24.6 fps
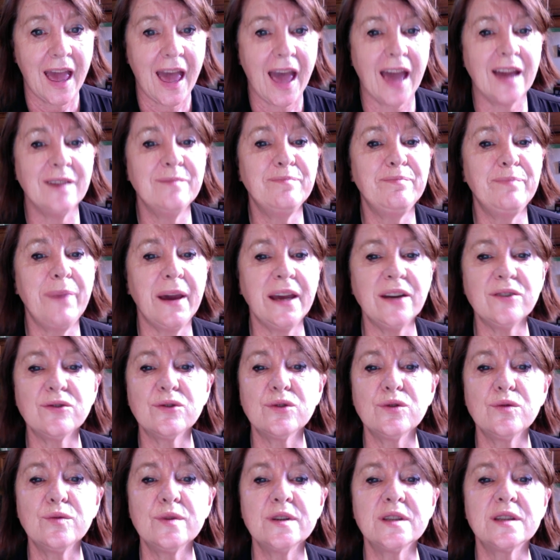And
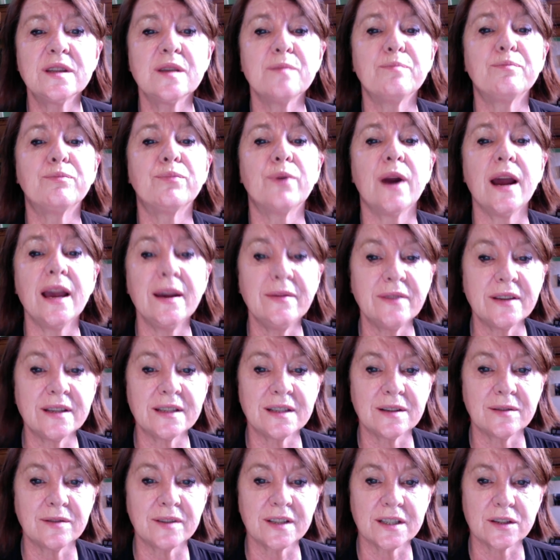Petrel was the bravest
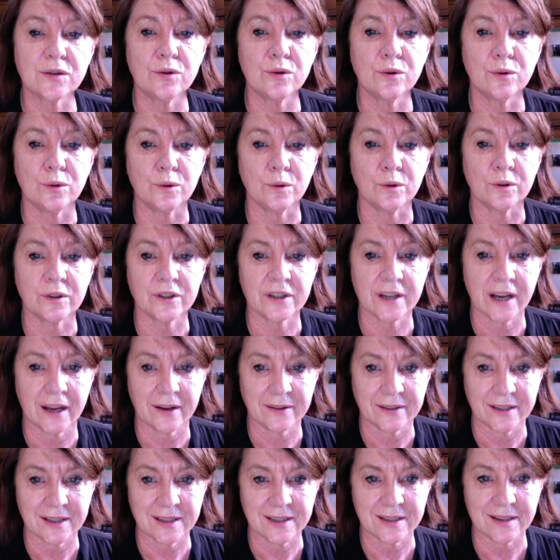of us all,
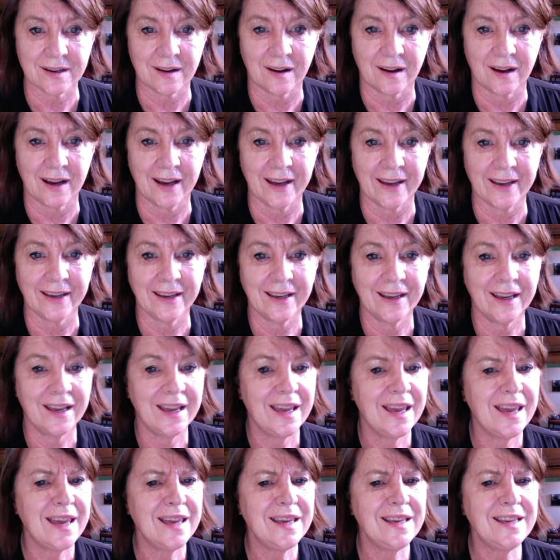shouted Sky.
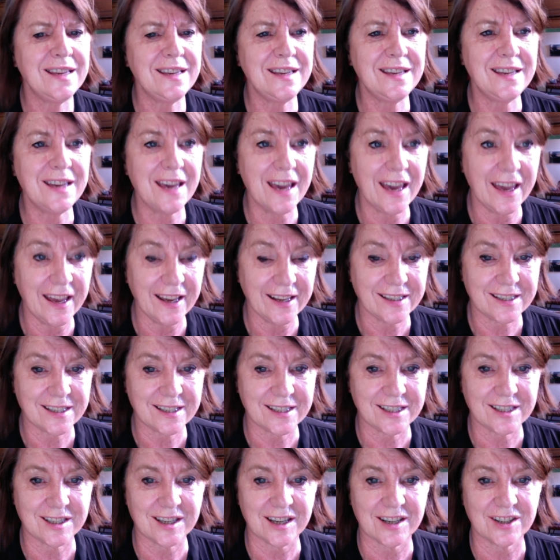
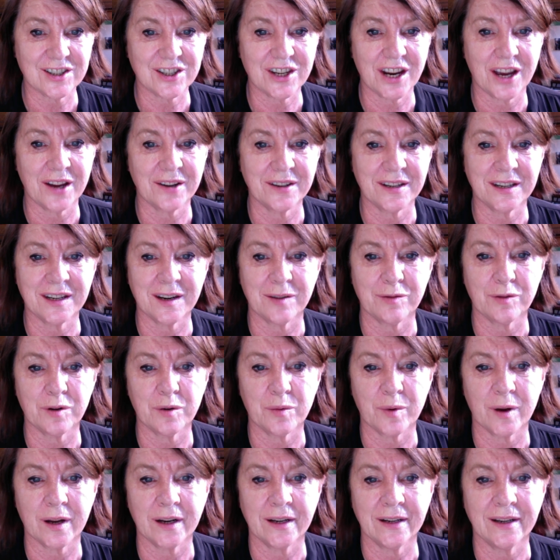Yes, shouted
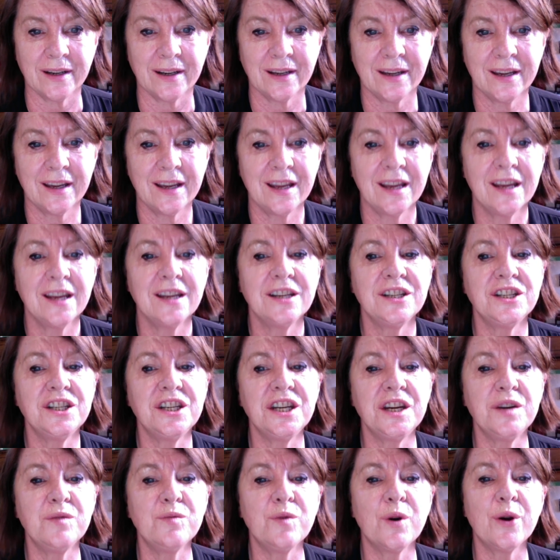everyone.
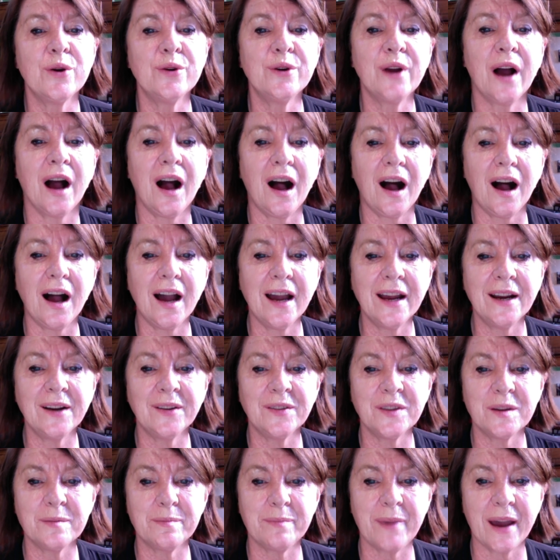She rode high
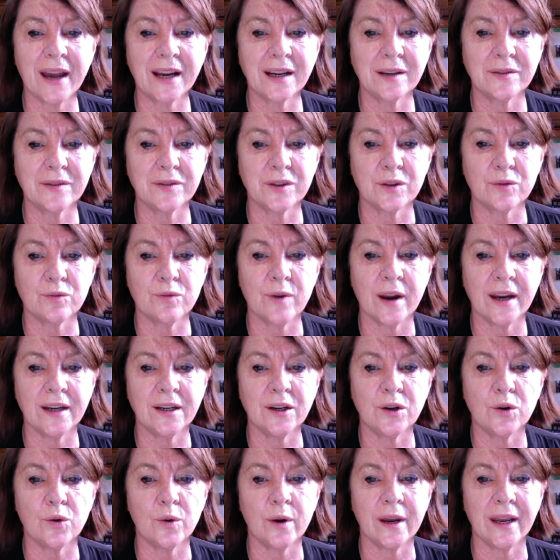on the back of the Red
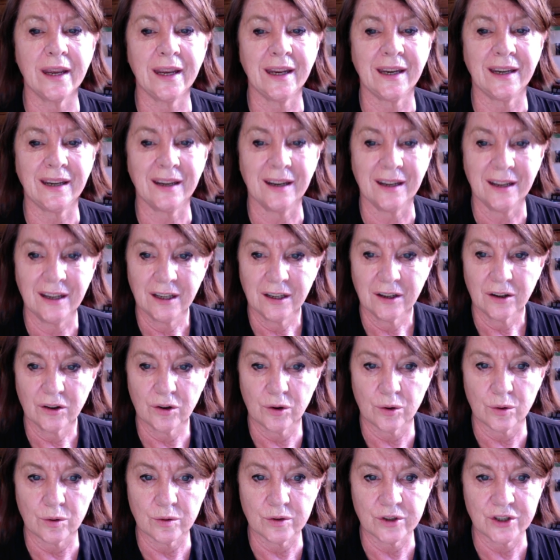Queen,
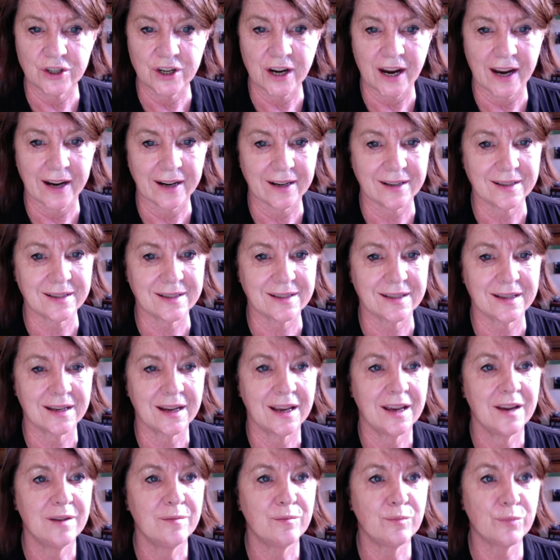called Jax,
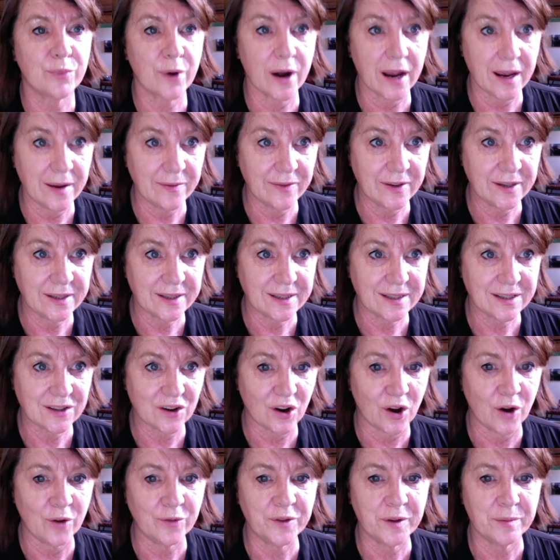bravest
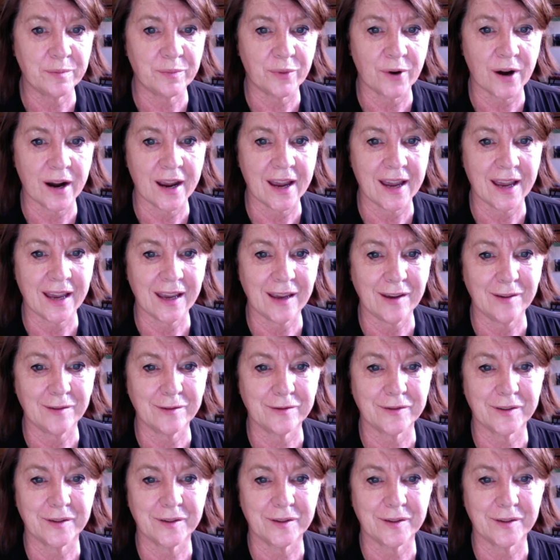of the brave.